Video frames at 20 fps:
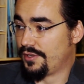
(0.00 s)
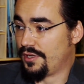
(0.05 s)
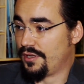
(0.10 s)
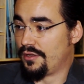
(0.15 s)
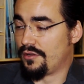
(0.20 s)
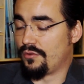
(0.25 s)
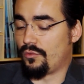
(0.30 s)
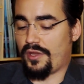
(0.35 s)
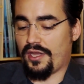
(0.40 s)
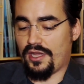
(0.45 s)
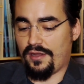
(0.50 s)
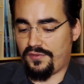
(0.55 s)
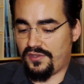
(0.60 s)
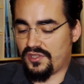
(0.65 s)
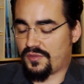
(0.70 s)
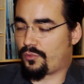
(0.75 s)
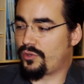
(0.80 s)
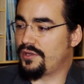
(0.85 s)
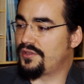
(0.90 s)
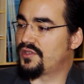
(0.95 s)
Mm-hmm. We have
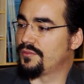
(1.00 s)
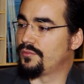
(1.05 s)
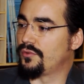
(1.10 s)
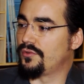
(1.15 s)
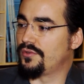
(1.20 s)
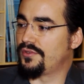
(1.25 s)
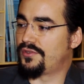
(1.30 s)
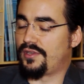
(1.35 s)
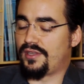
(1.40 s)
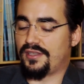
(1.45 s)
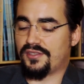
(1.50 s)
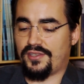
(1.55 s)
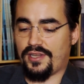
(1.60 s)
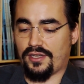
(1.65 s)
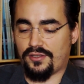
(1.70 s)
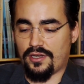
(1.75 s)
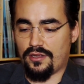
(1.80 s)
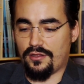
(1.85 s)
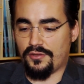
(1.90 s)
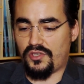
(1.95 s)
these principles, and as
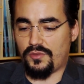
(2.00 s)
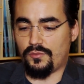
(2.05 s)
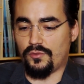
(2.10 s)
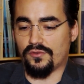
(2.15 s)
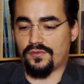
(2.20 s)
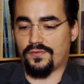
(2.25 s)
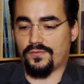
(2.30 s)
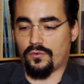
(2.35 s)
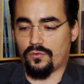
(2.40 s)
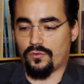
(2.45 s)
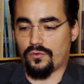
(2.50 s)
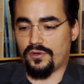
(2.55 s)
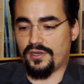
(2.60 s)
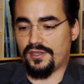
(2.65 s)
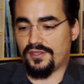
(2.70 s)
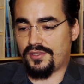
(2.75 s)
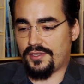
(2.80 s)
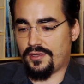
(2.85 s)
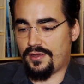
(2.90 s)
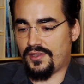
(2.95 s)
technology moves forward,
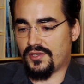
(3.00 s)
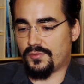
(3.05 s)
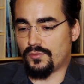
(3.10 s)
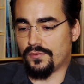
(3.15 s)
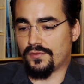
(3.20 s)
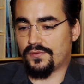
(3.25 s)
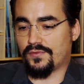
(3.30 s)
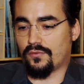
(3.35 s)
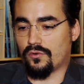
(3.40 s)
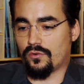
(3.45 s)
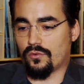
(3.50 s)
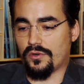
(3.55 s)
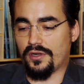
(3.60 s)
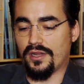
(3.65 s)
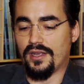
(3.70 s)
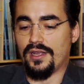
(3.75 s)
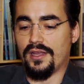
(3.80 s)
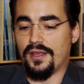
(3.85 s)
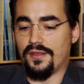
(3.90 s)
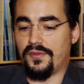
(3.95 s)
as science moves
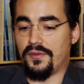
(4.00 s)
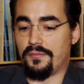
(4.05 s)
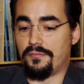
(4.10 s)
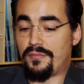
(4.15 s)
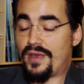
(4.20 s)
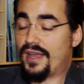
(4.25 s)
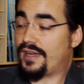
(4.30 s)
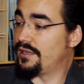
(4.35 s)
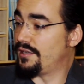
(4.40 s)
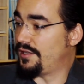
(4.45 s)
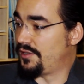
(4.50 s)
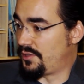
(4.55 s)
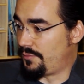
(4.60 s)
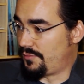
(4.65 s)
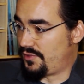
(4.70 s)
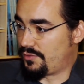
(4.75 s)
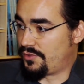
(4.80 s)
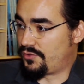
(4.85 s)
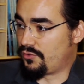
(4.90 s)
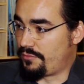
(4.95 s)
forward, the
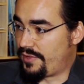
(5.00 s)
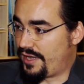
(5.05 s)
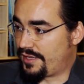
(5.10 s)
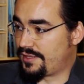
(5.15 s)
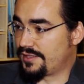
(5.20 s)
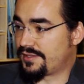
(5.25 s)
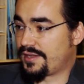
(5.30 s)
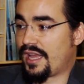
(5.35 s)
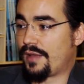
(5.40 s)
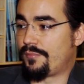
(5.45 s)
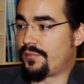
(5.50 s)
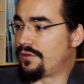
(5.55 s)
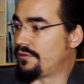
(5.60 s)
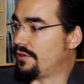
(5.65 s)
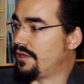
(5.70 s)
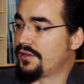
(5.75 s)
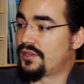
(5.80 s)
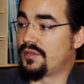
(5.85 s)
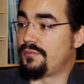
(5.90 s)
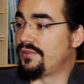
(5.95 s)
mechanisms which will make this
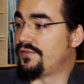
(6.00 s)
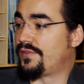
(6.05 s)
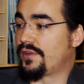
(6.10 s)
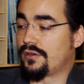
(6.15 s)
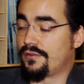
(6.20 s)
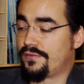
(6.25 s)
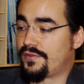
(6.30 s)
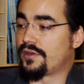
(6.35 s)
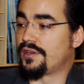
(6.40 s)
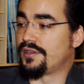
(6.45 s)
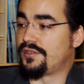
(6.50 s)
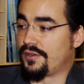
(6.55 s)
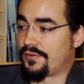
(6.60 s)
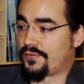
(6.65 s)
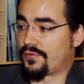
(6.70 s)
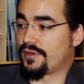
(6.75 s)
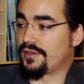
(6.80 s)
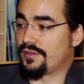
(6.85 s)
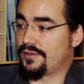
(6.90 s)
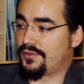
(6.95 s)
happen can be very, very
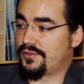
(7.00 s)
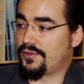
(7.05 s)
different.